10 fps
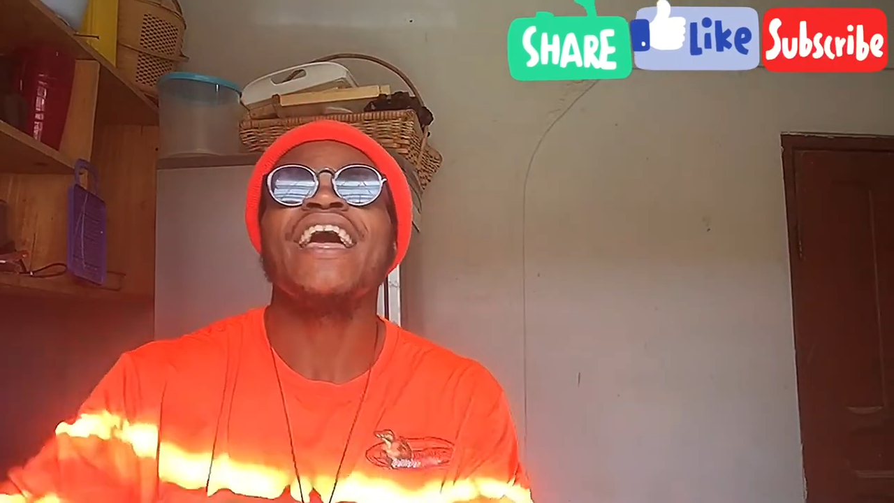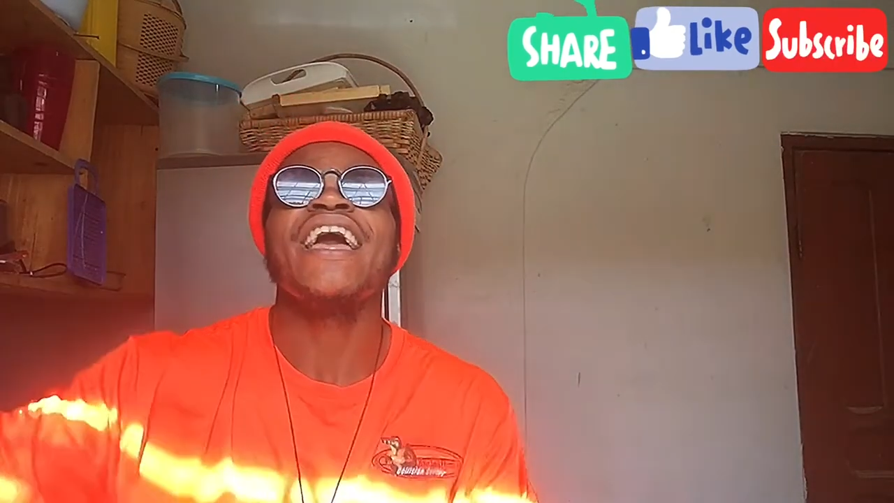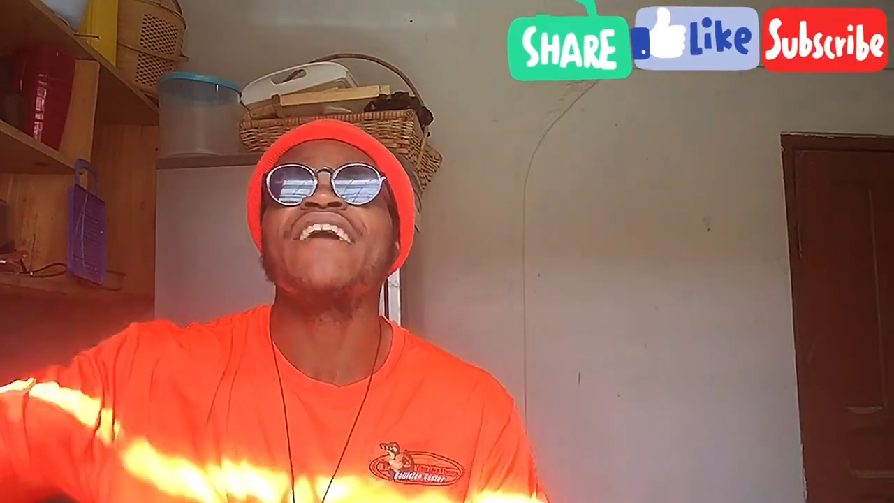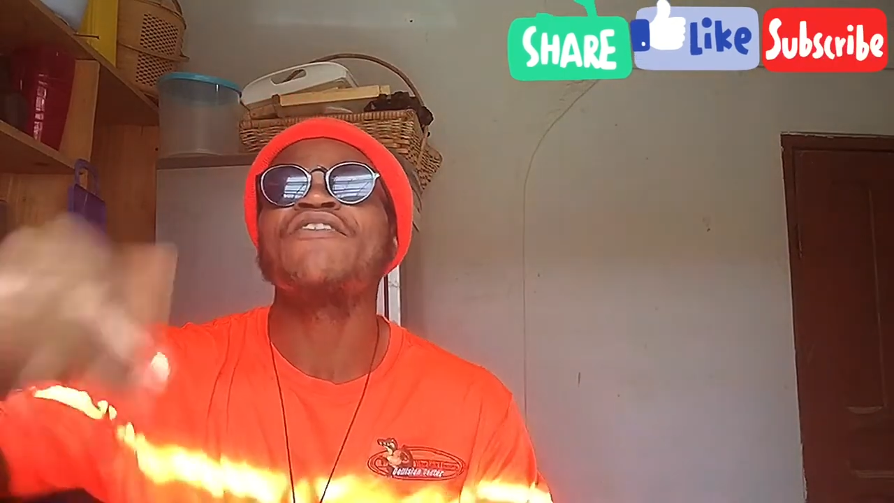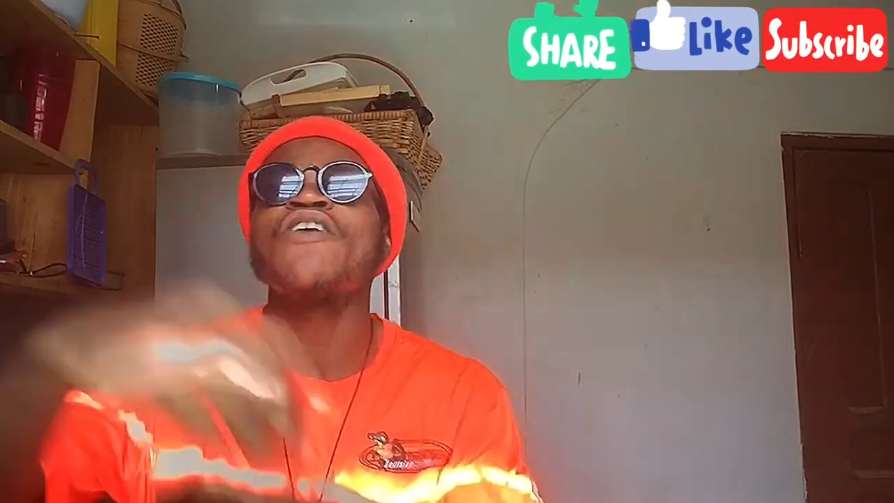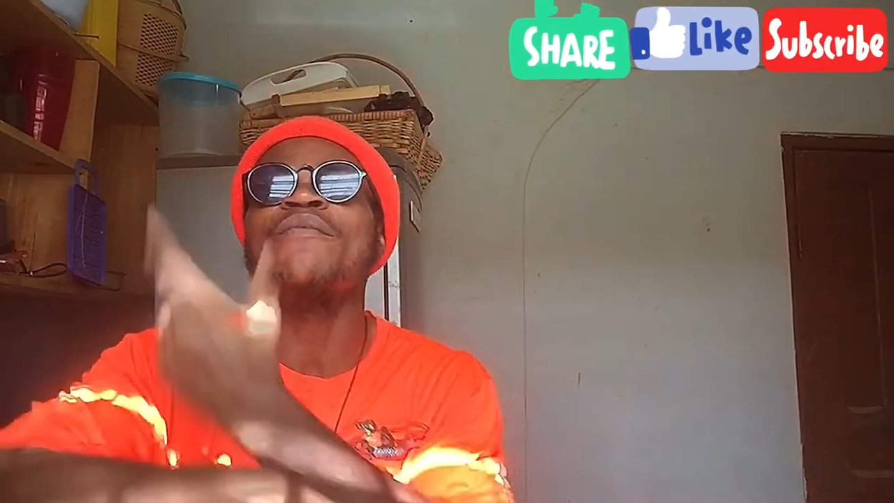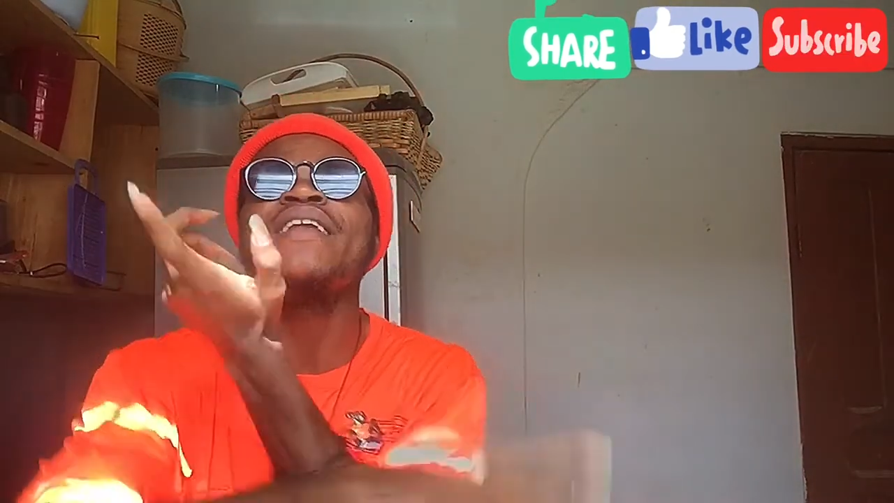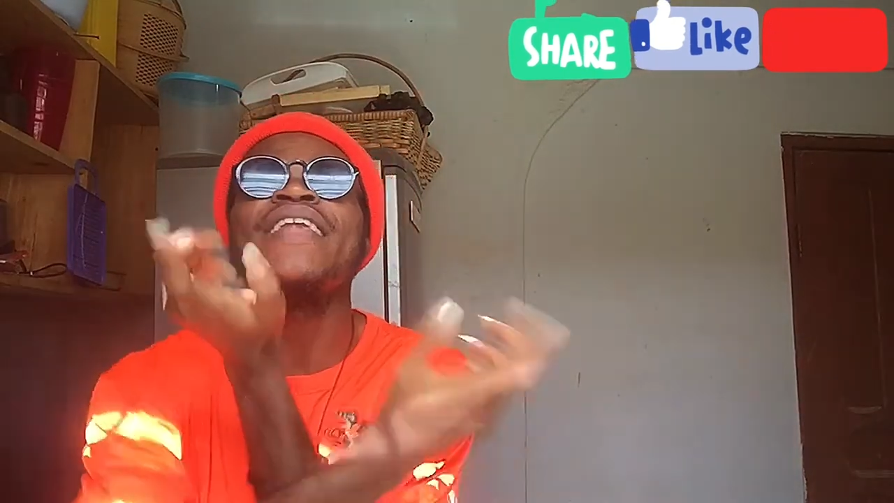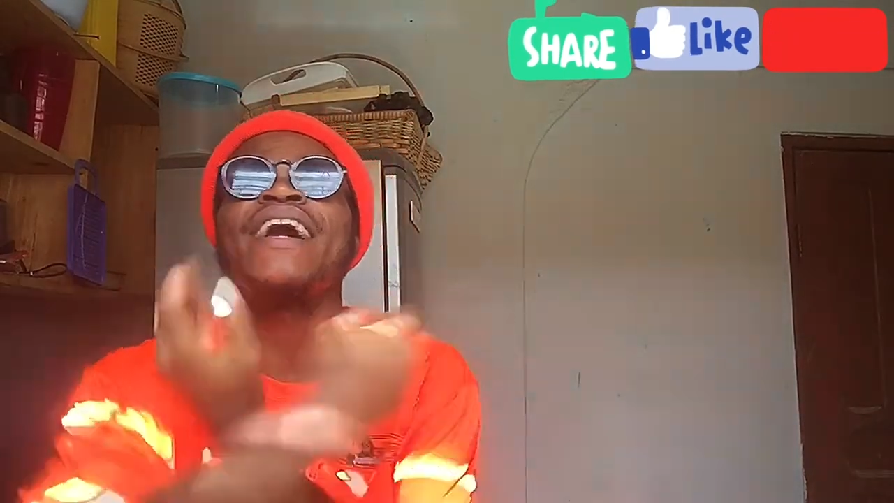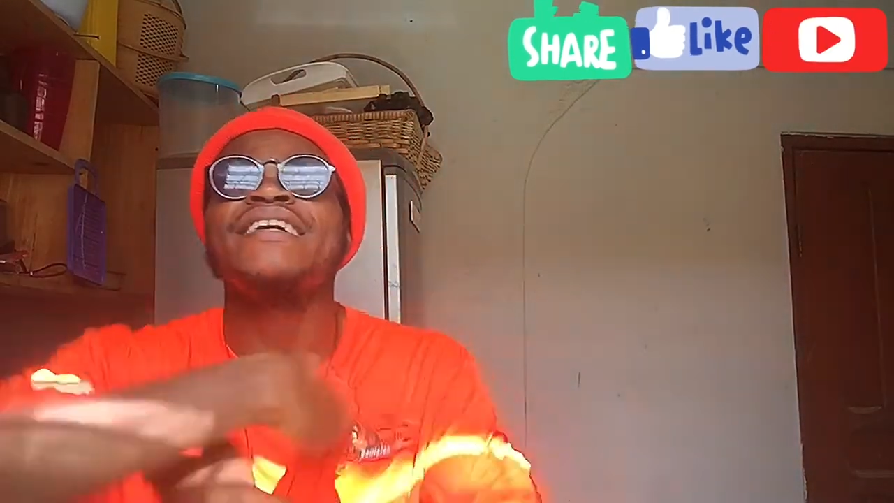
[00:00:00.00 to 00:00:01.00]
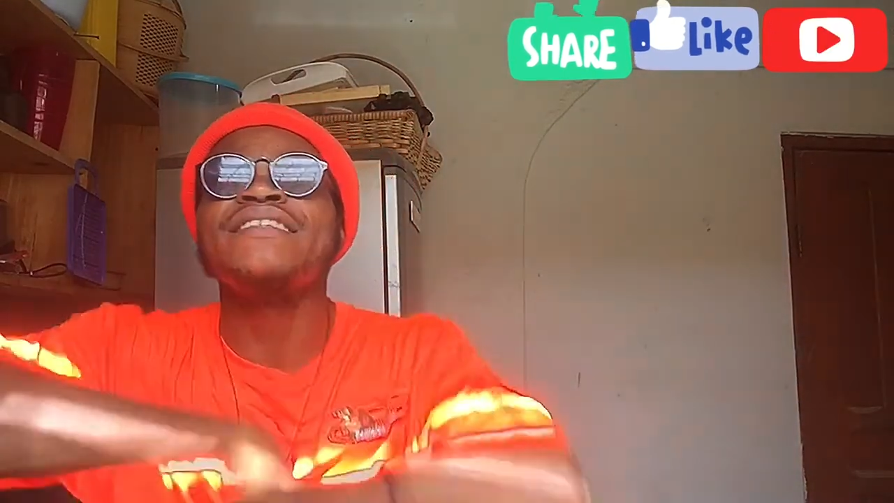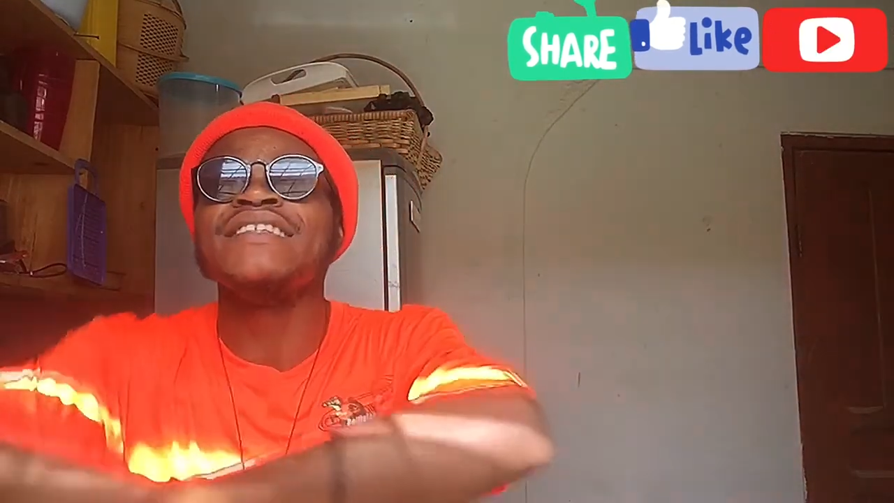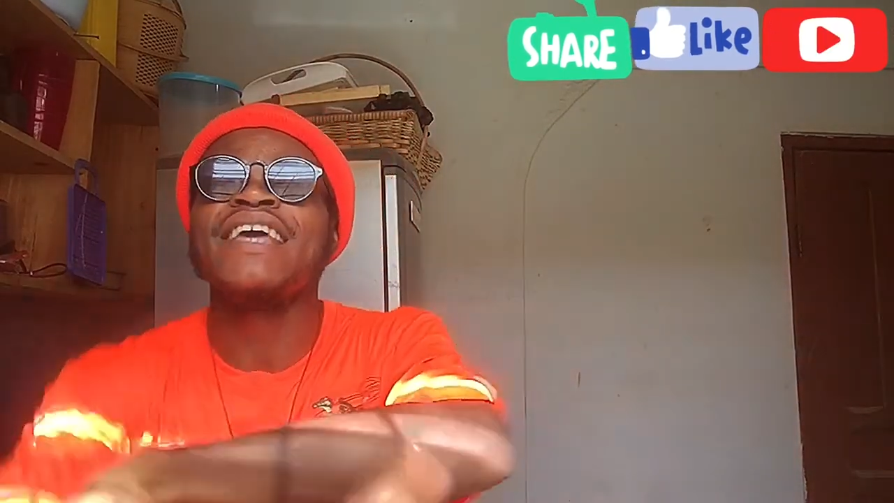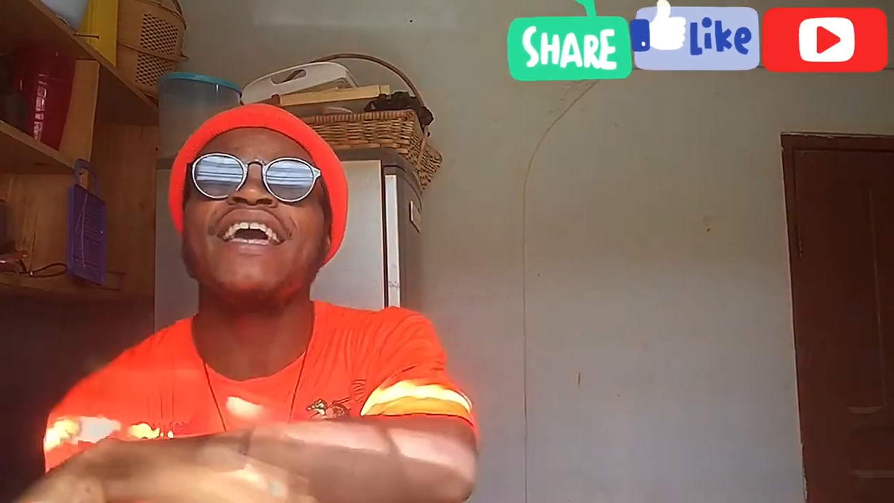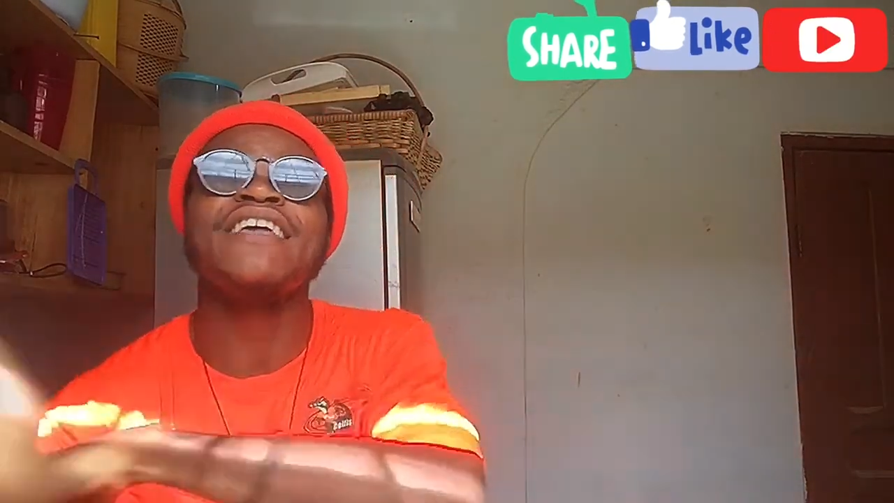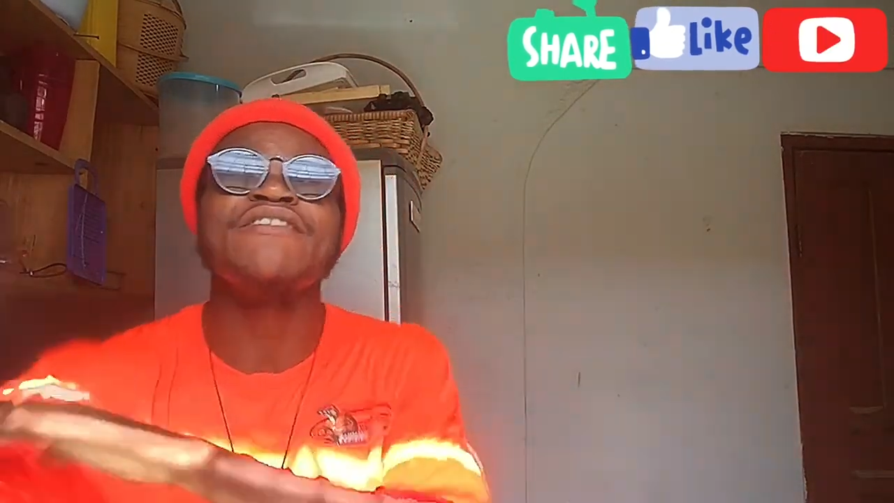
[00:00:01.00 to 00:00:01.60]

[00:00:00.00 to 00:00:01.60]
and comment down there.